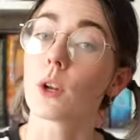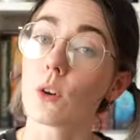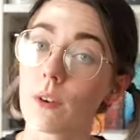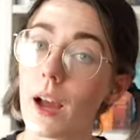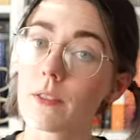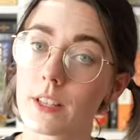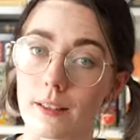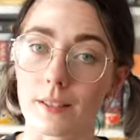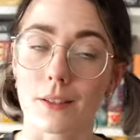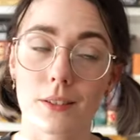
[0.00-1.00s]
But your five
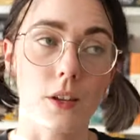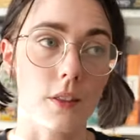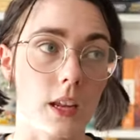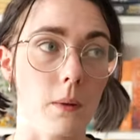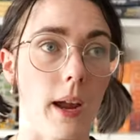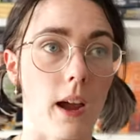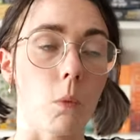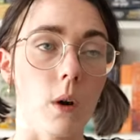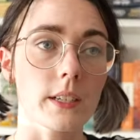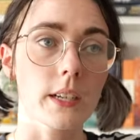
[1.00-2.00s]
senses to think about
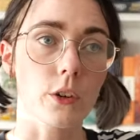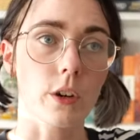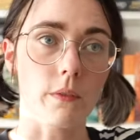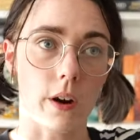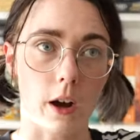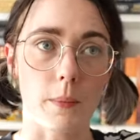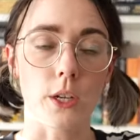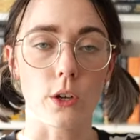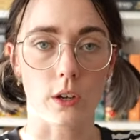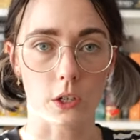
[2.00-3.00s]
what in your
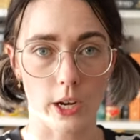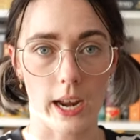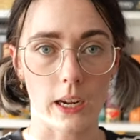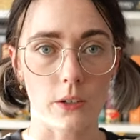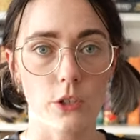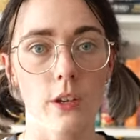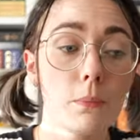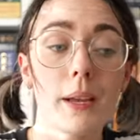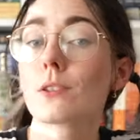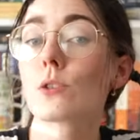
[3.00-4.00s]
environment you can change
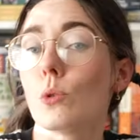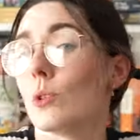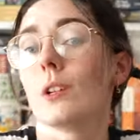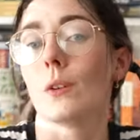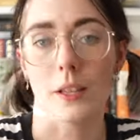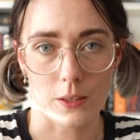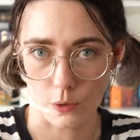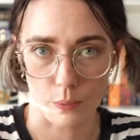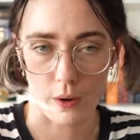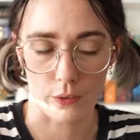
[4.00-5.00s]
to best suit your
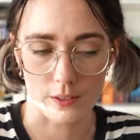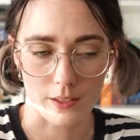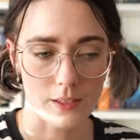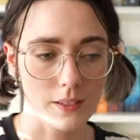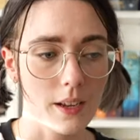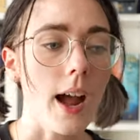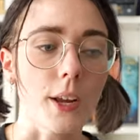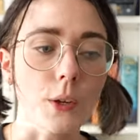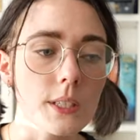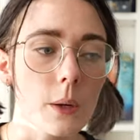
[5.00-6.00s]
sensory preferences.
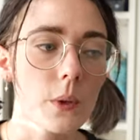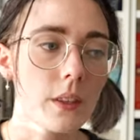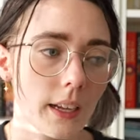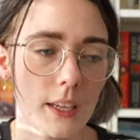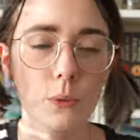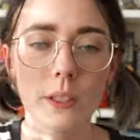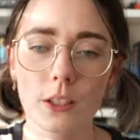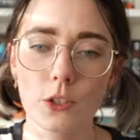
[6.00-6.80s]
Are you someone that gets really